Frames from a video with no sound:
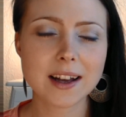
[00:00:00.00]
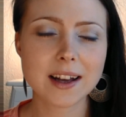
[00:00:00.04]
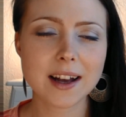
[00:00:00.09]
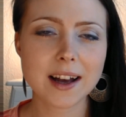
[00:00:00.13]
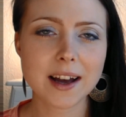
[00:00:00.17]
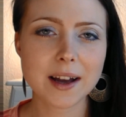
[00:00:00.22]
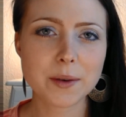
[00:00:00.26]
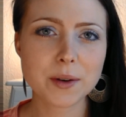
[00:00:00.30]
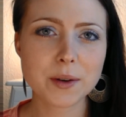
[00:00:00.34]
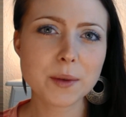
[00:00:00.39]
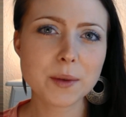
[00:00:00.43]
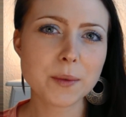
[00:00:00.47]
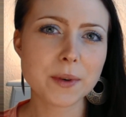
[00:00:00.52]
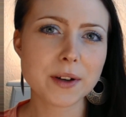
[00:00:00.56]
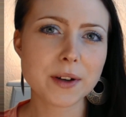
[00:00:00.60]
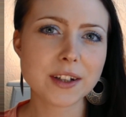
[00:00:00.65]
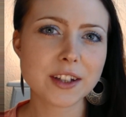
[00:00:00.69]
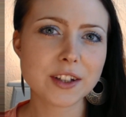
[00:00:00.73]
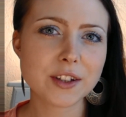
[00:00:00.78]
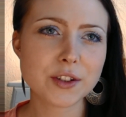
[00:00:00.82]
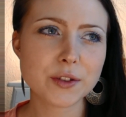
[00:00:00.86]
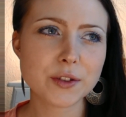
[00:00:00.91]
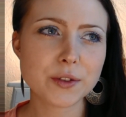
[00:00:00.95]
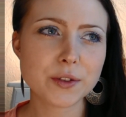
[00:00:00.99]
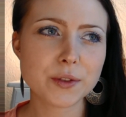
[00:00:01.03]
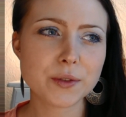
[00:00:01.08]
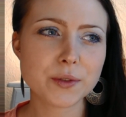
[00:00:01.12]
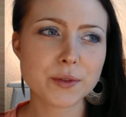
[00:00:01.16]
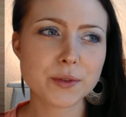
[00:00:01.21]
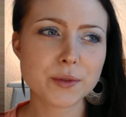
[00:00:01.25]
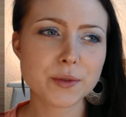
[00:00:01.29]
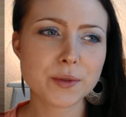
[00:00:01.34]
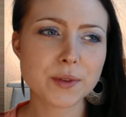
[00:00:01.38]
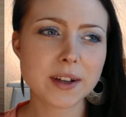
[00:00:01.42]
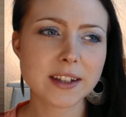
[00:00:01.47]
I really wanted
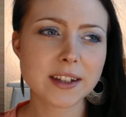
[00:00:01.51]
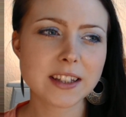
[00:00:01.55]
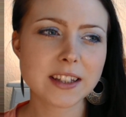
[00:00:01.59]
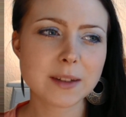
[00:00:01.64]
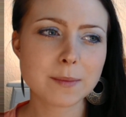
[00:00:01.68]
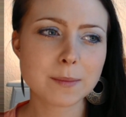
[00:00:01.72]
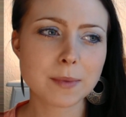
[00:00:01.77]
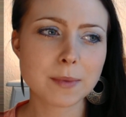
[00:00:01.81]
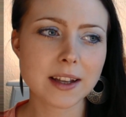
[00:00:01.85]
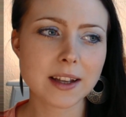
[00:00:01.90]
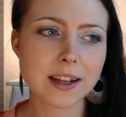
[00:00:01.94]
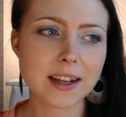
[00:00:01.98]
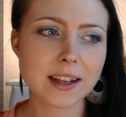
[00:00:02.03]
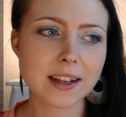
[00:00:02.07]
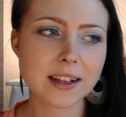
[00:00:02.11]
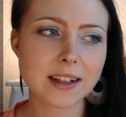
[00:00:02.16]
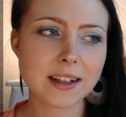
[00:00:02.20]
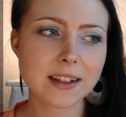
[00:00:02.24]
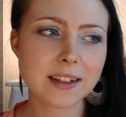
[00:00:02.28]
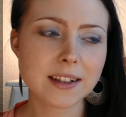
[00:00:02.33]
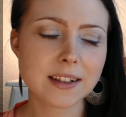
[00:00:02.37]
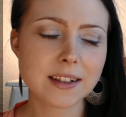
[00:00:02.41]
to explain